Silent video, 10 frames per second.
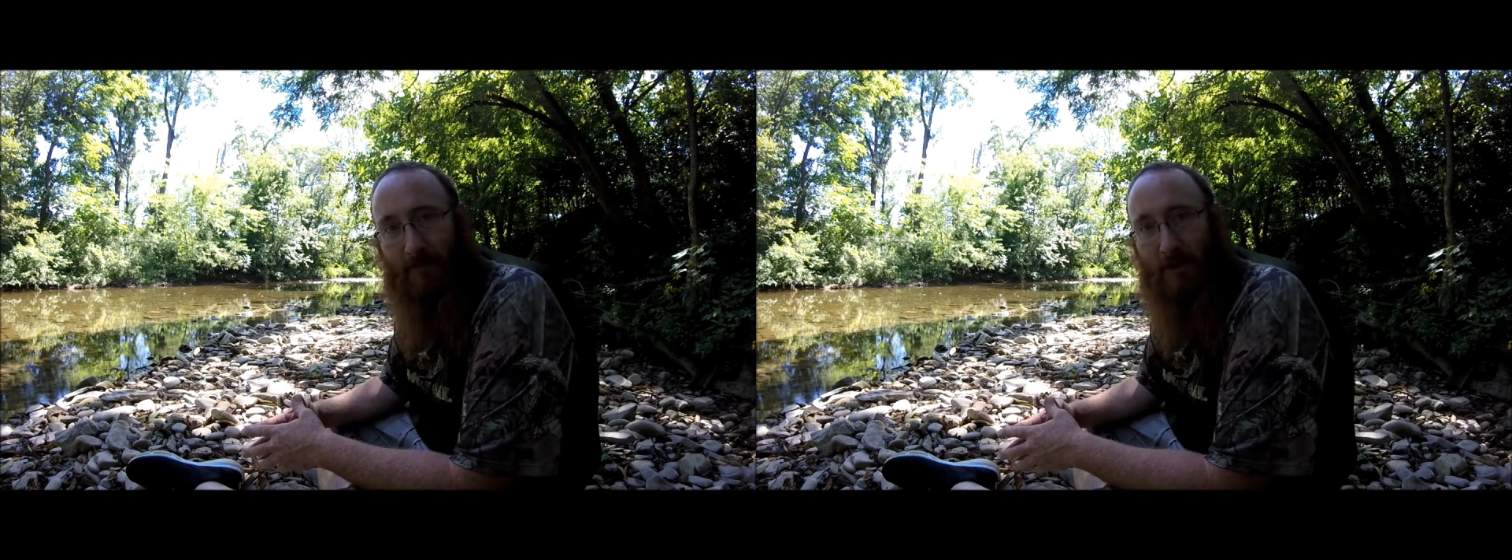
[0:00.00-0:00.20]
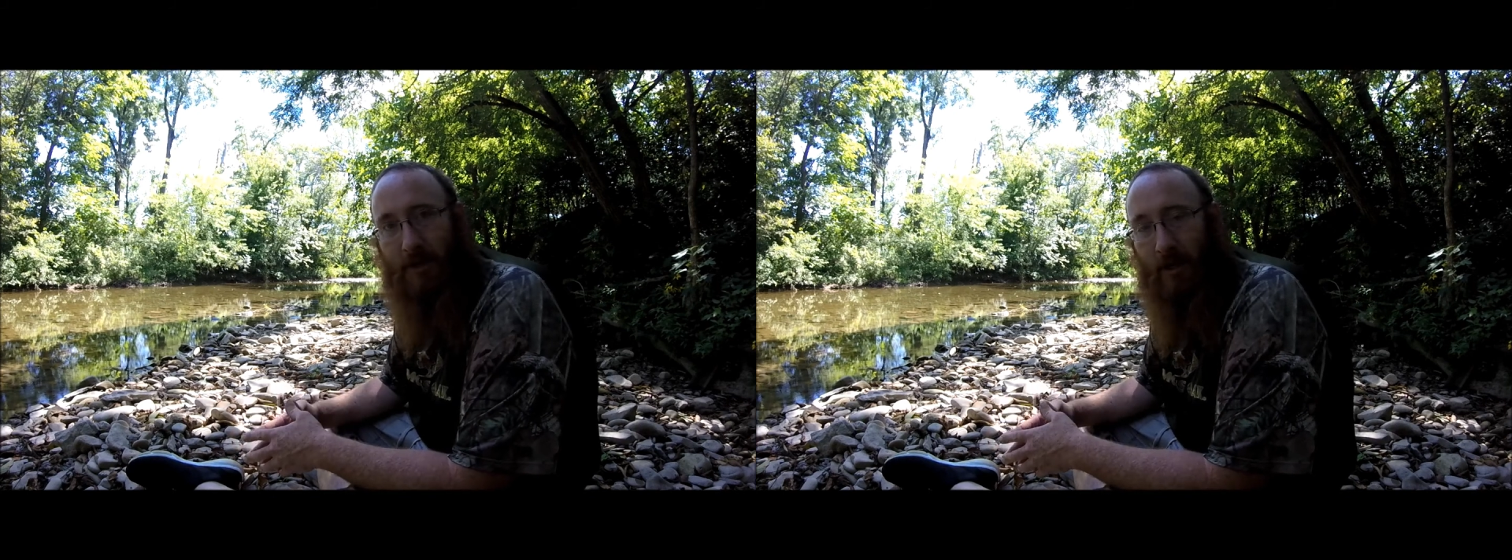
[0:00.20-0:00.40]

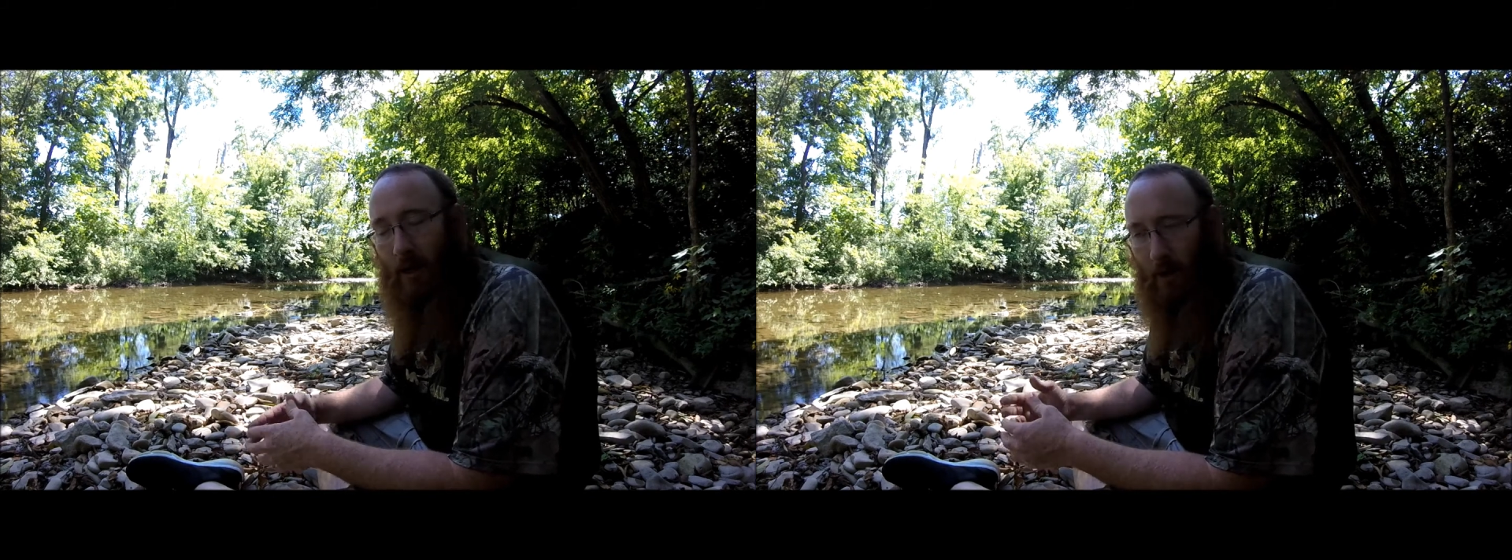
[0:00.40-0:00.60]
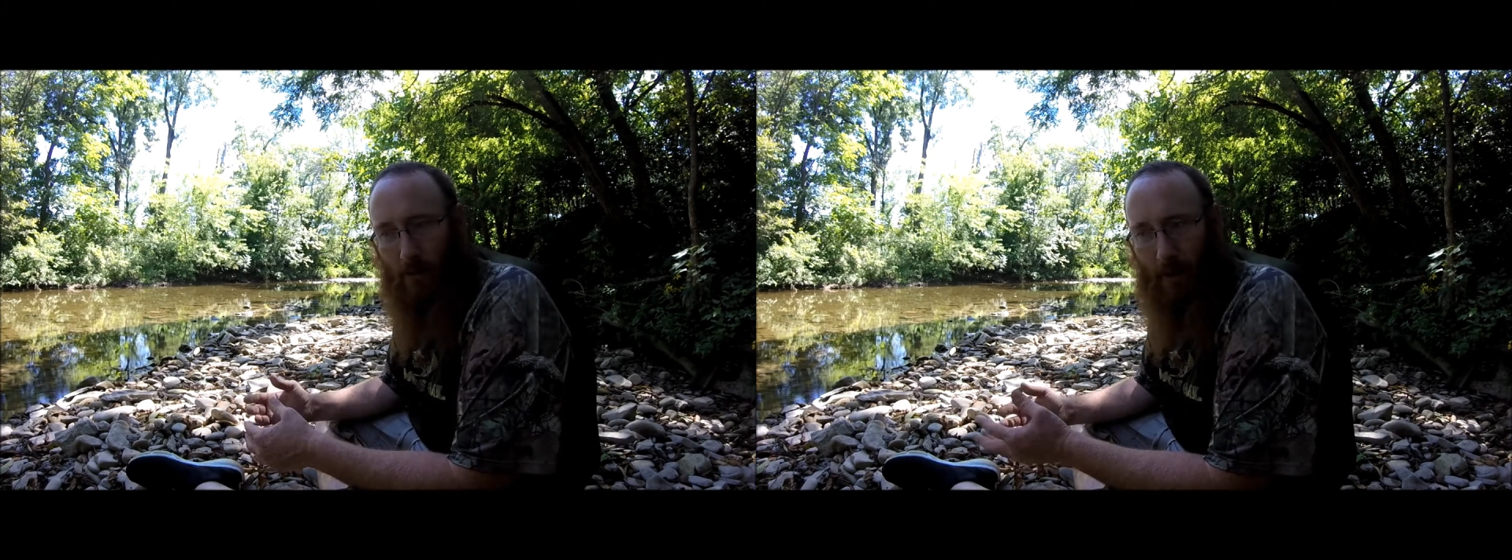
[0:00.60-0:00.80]
fishing
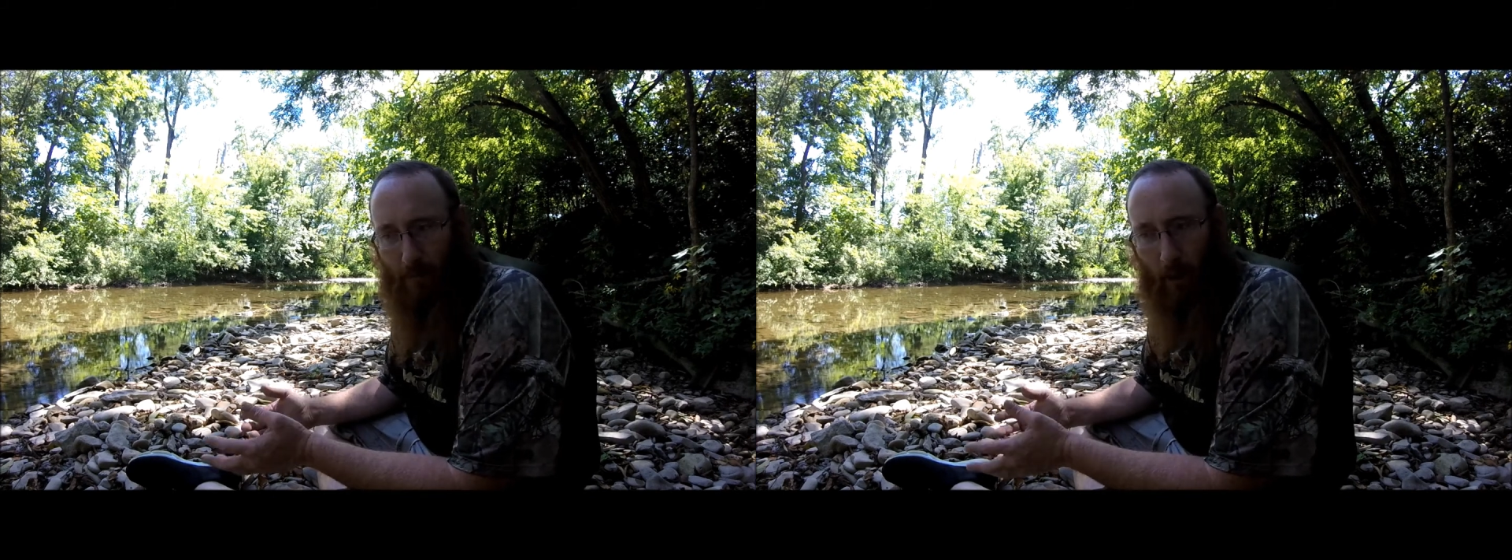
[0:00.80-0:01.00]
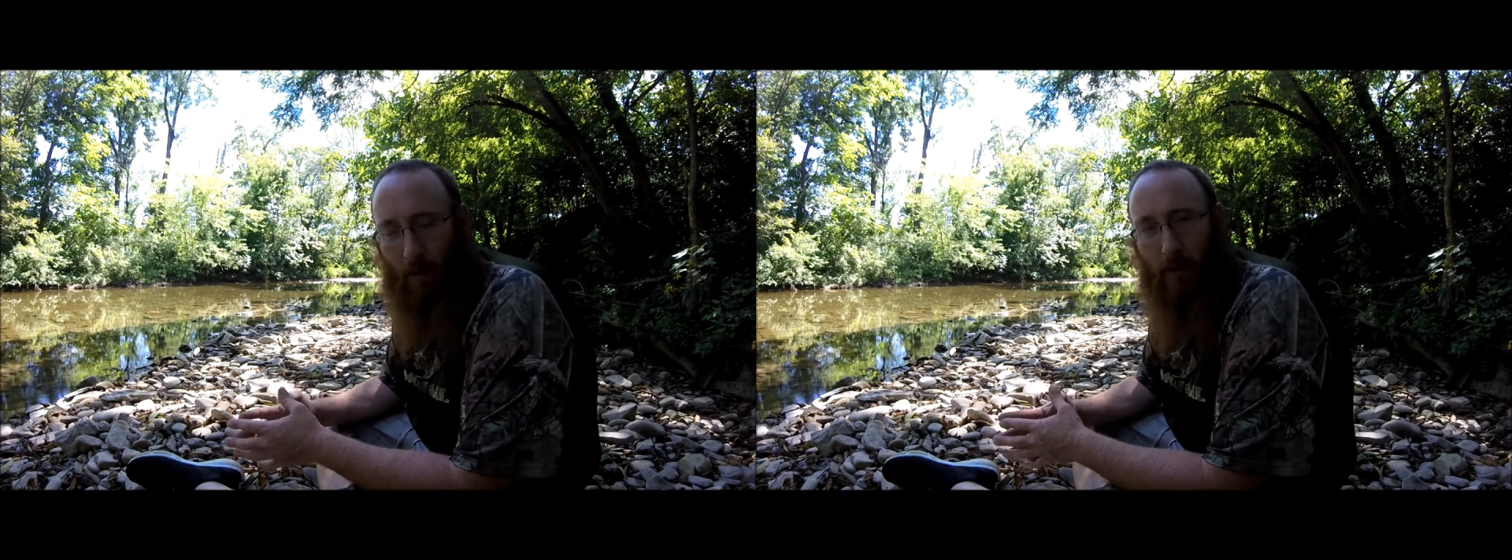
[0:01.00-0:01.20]
with my
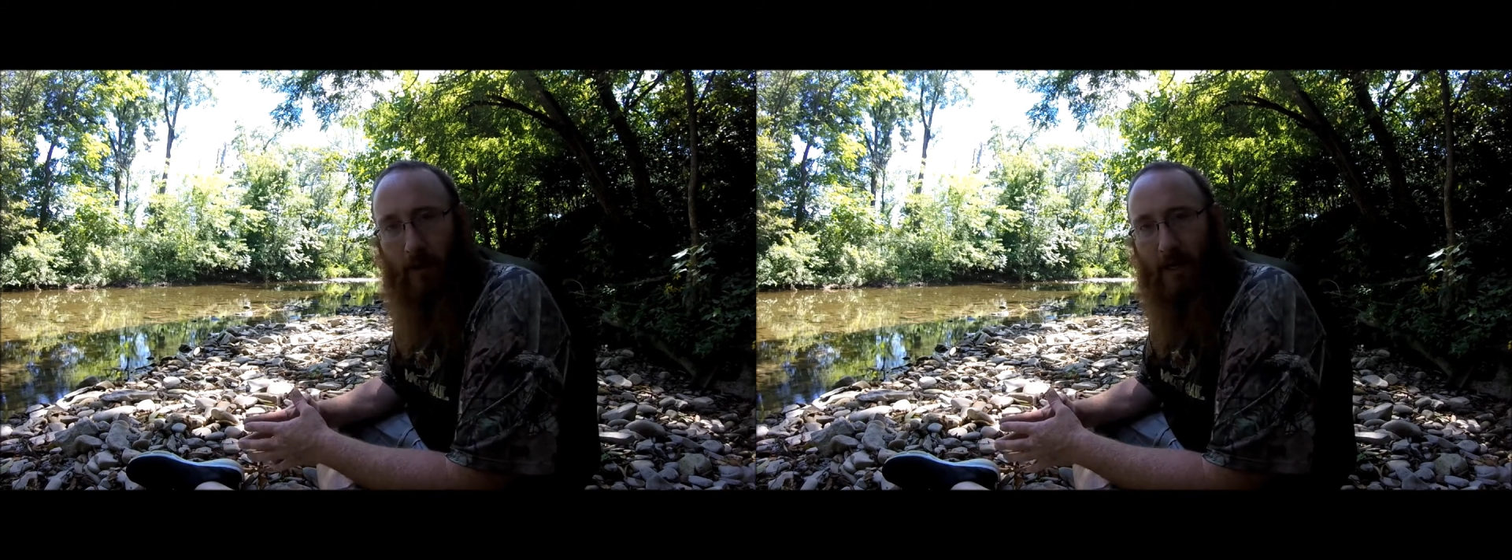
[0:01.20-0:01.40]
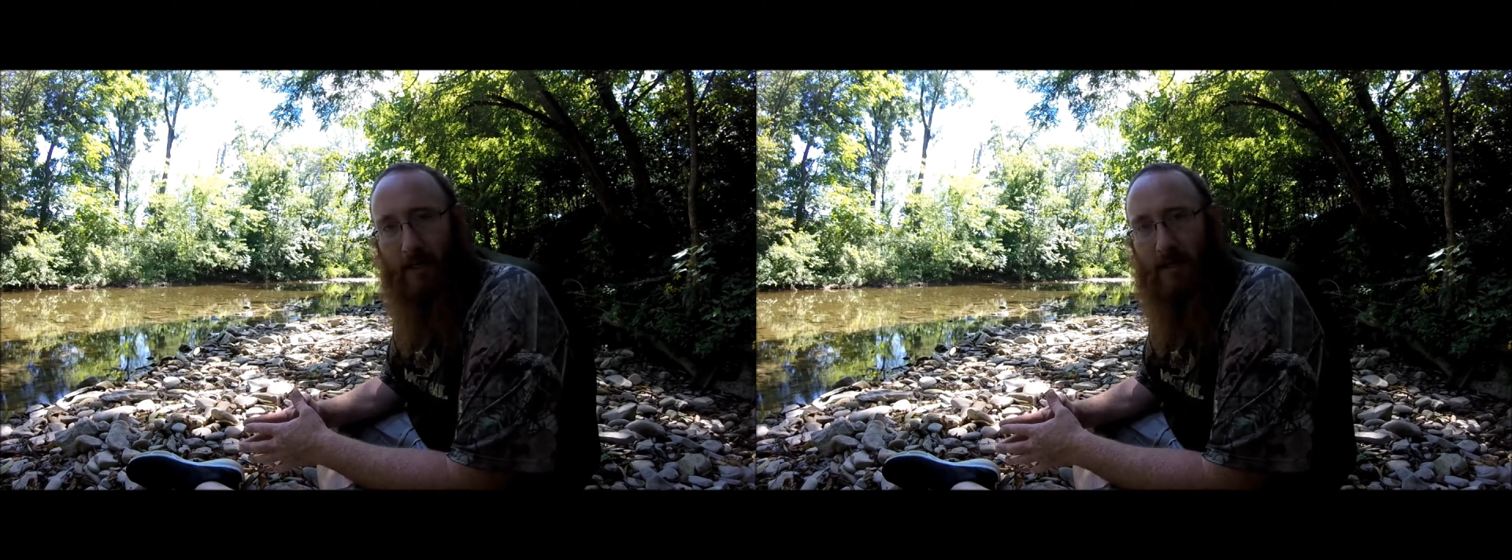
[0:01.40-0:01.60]
brother
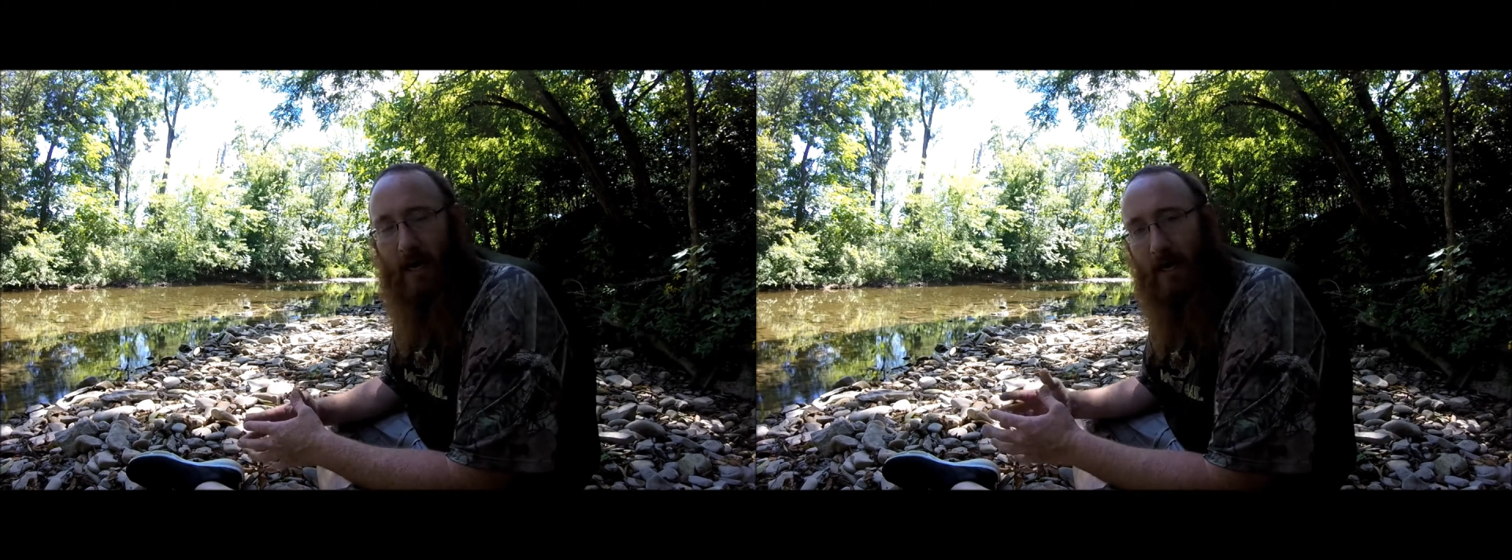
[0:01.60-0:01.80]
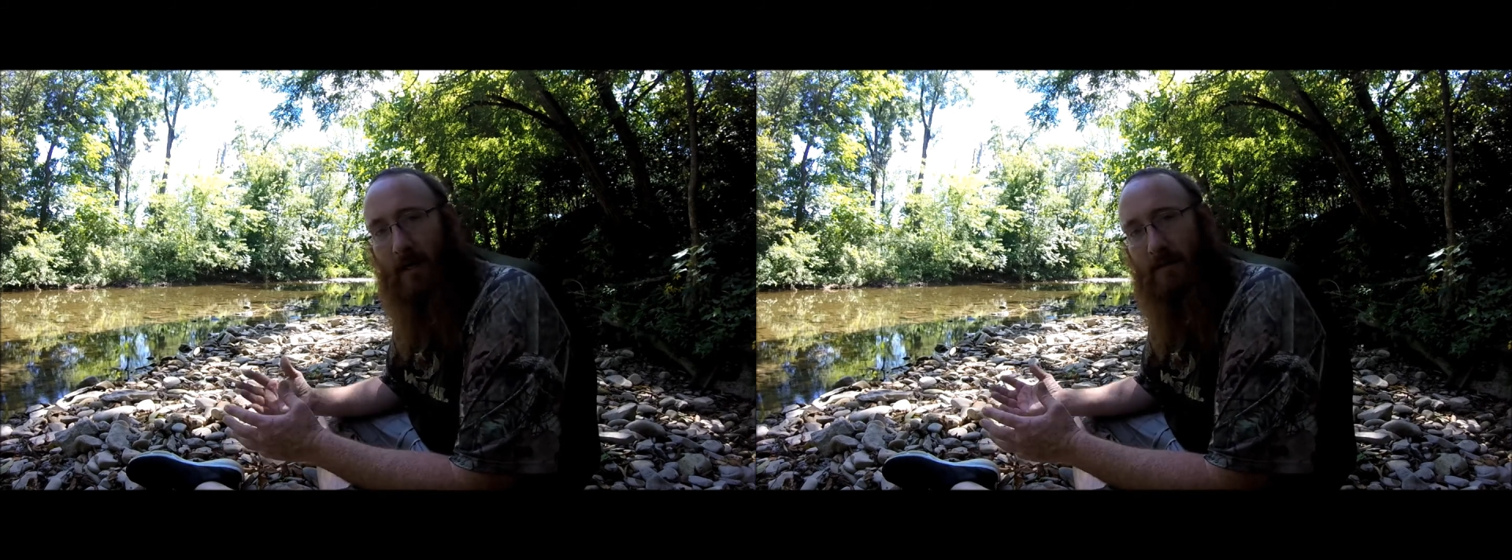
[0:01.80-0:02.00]
and his
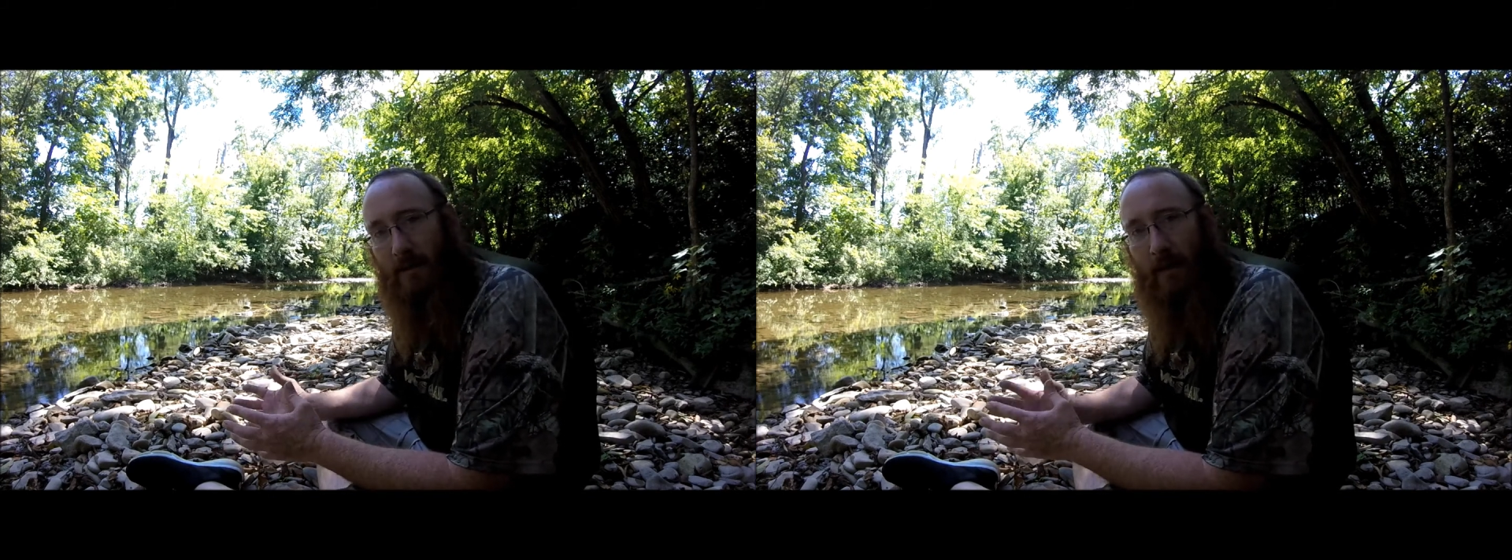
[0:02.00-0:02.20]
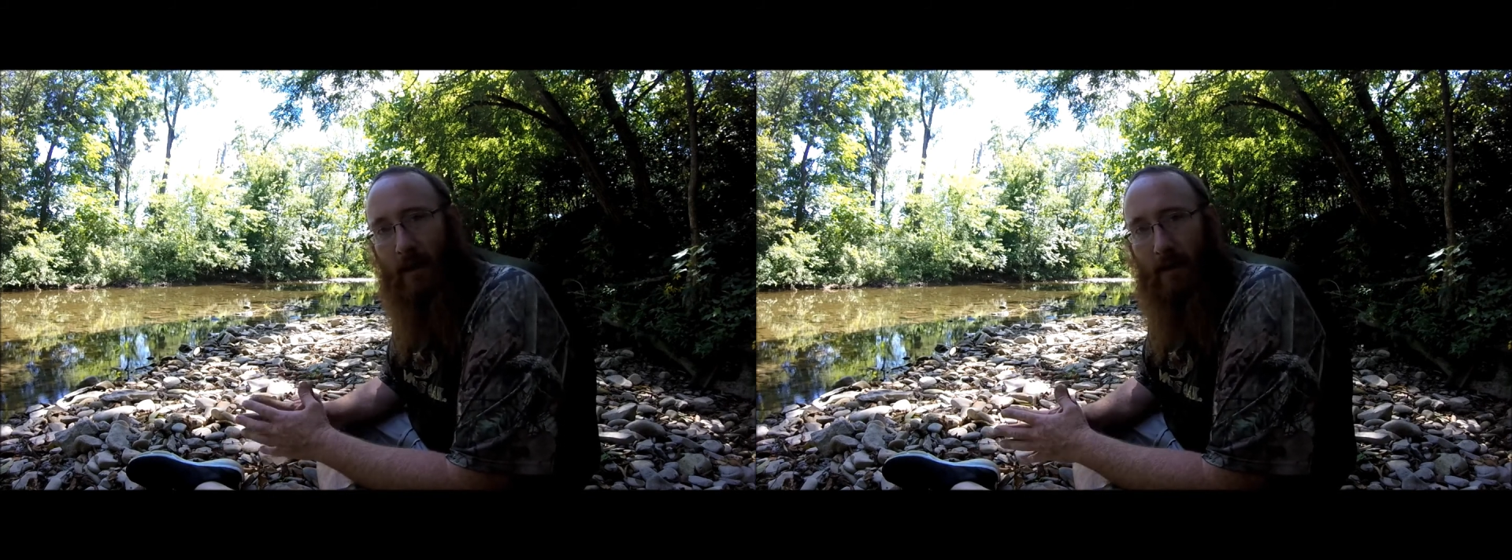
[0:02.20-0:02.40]
kids, and